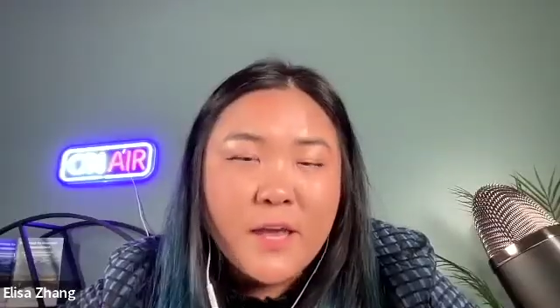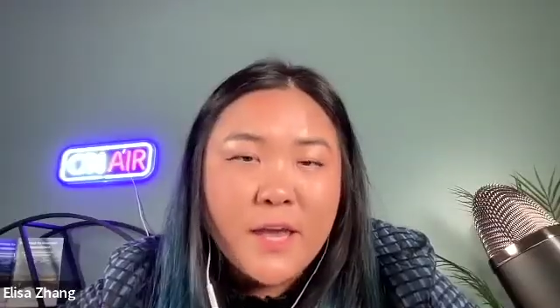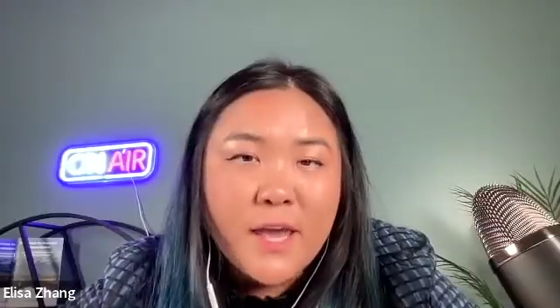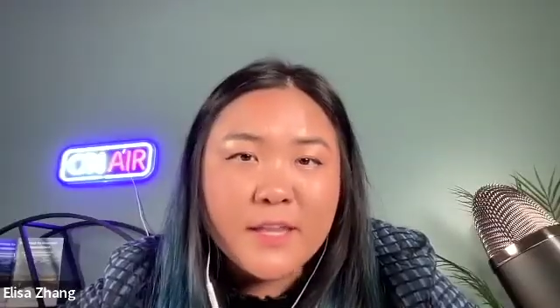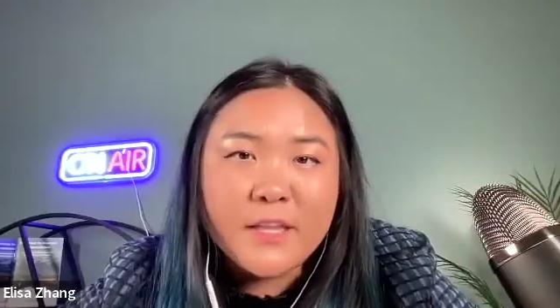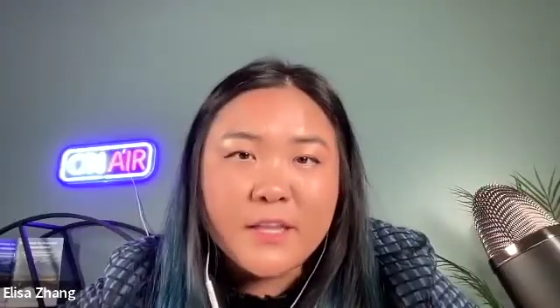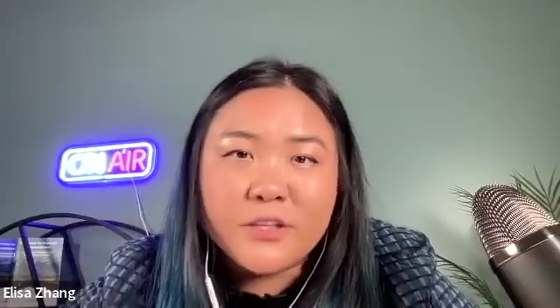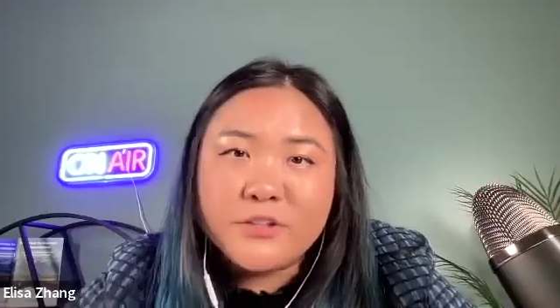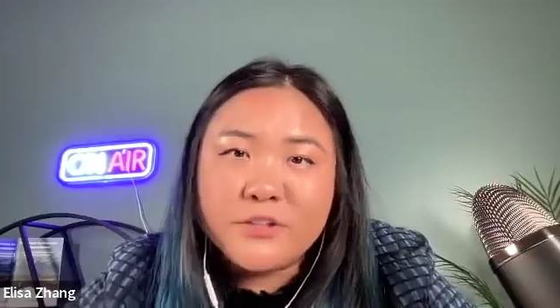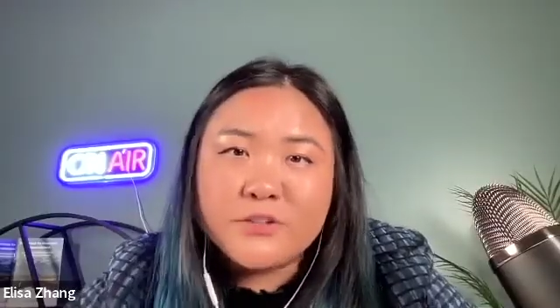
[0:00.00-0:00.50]

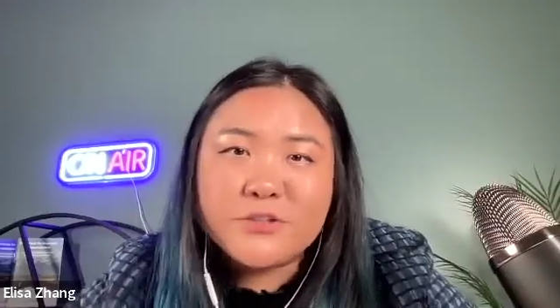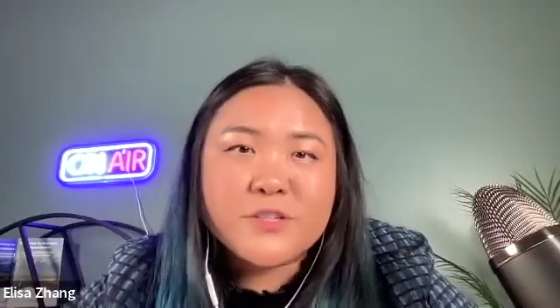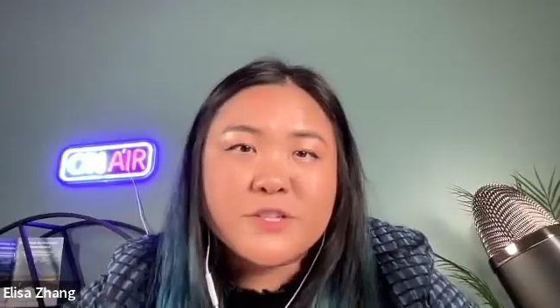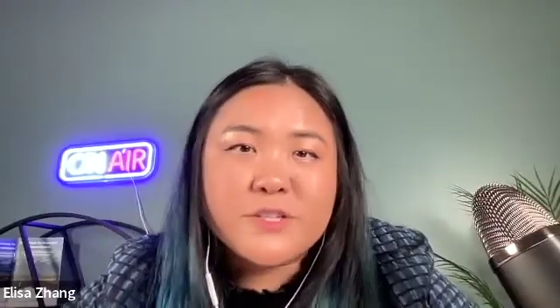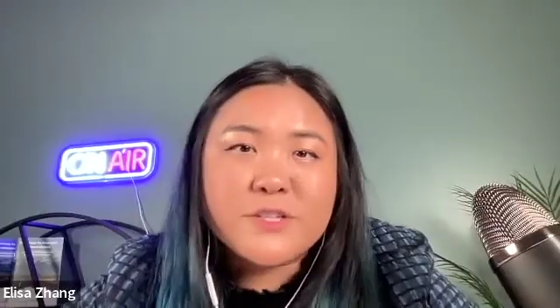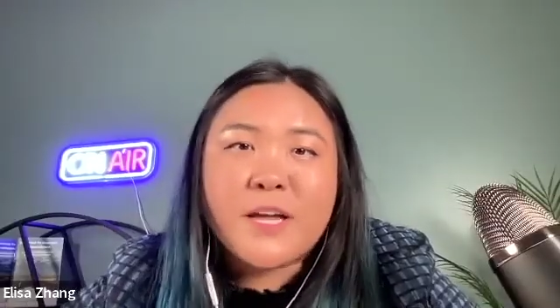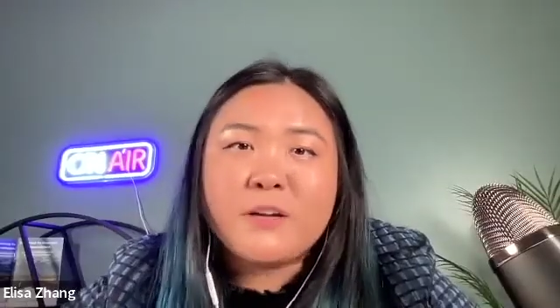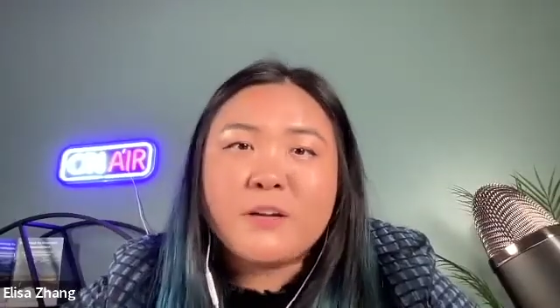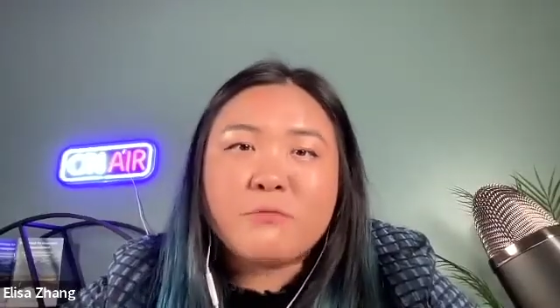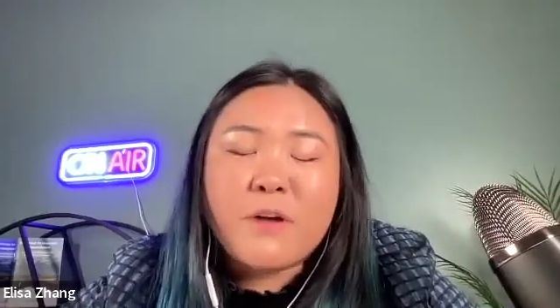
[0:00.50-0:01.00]
And then you just
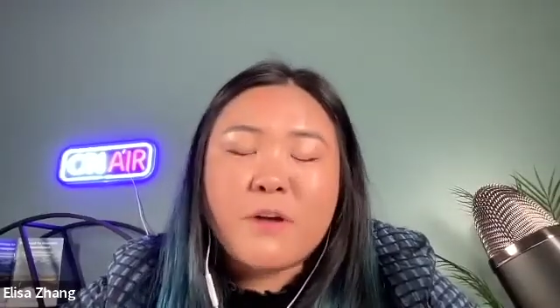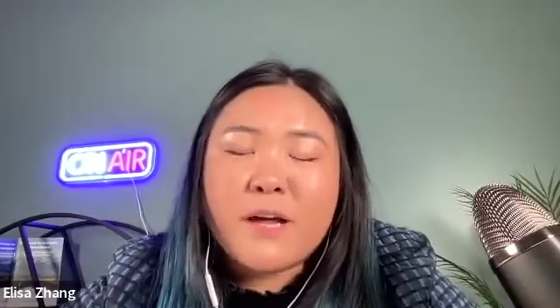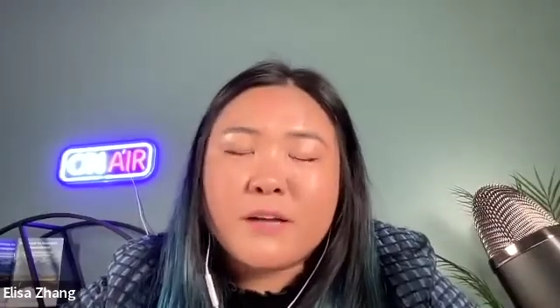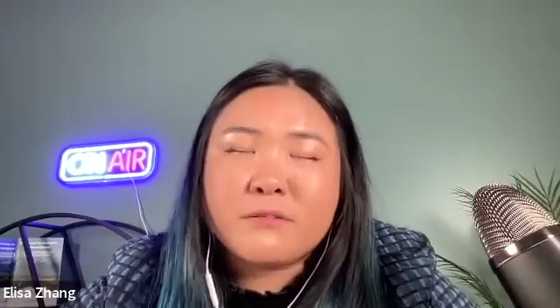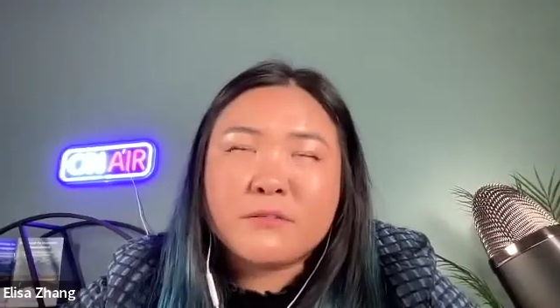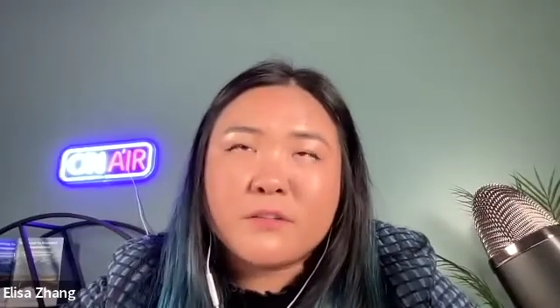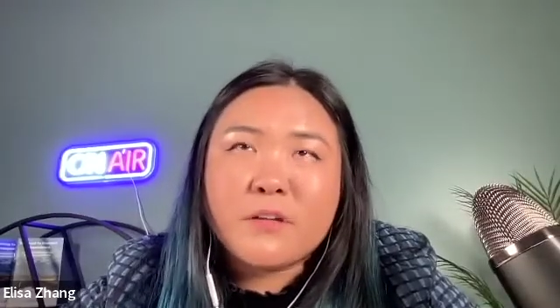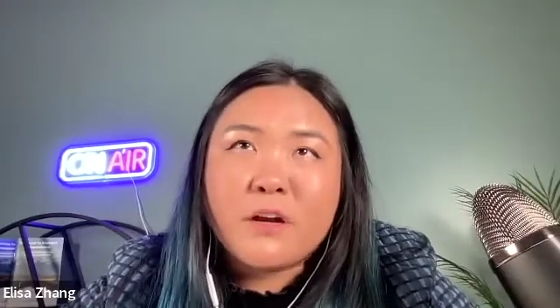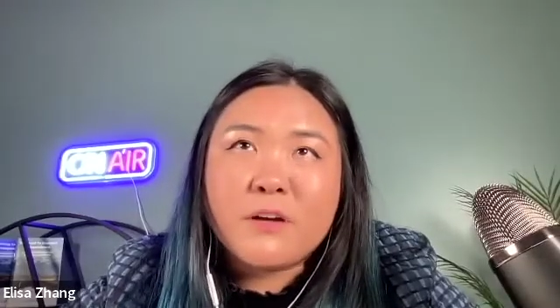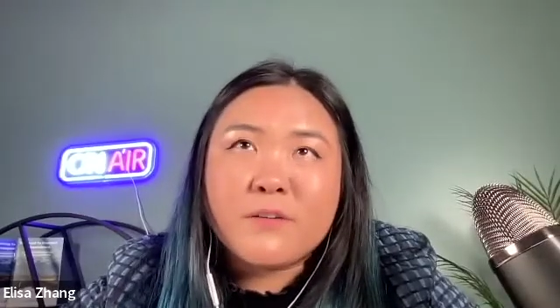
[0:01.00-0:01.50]
kind of
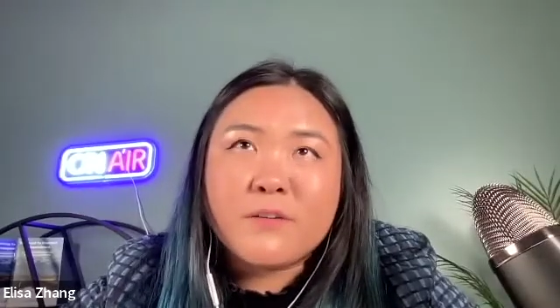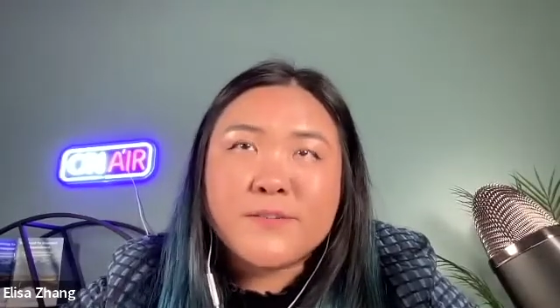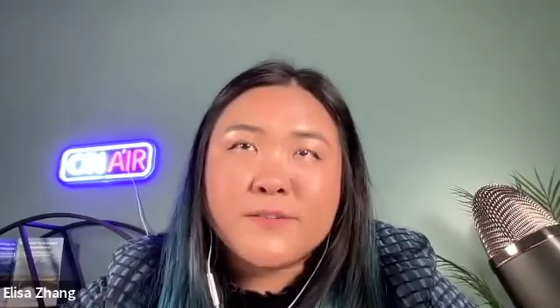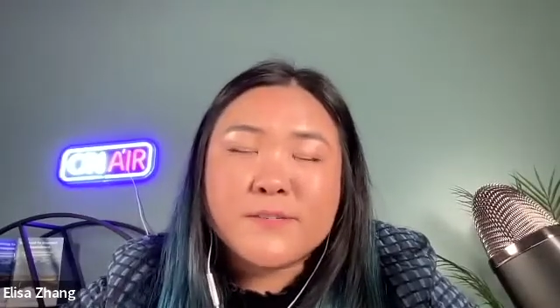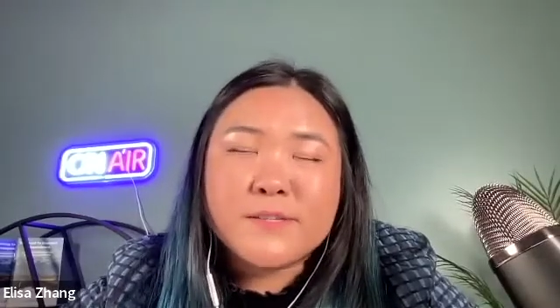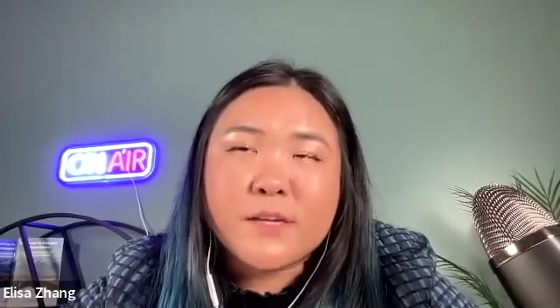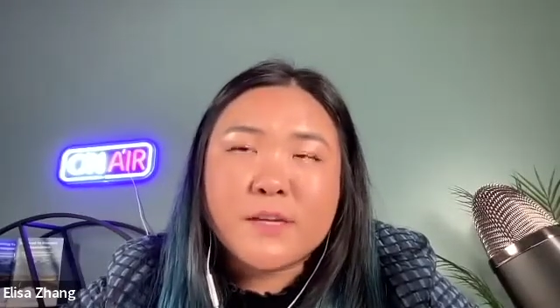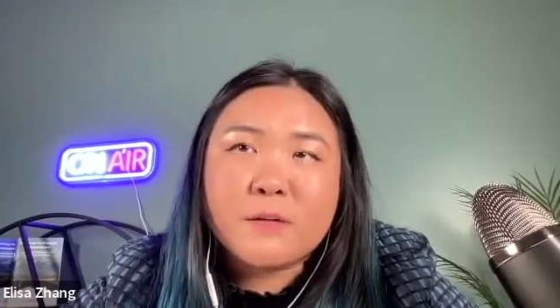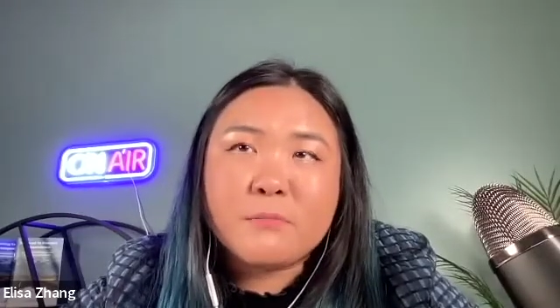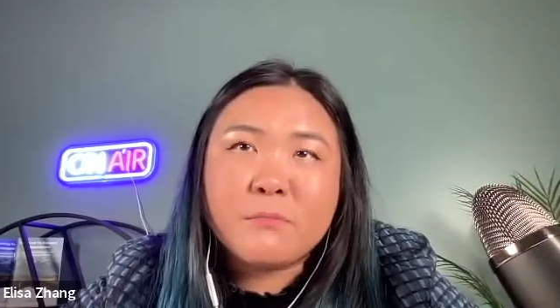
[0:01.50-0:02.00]
rattled off
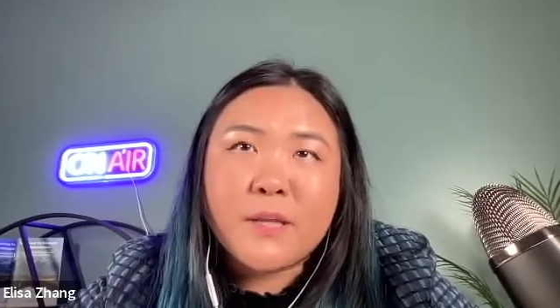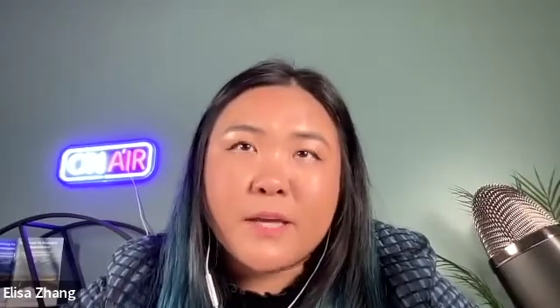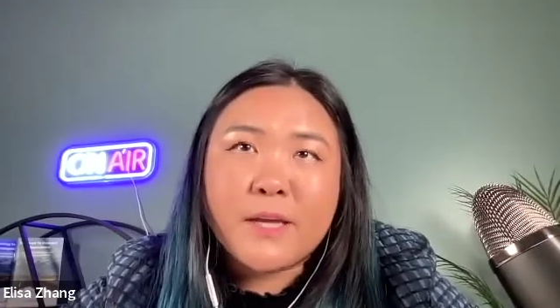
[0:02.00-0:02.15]
some,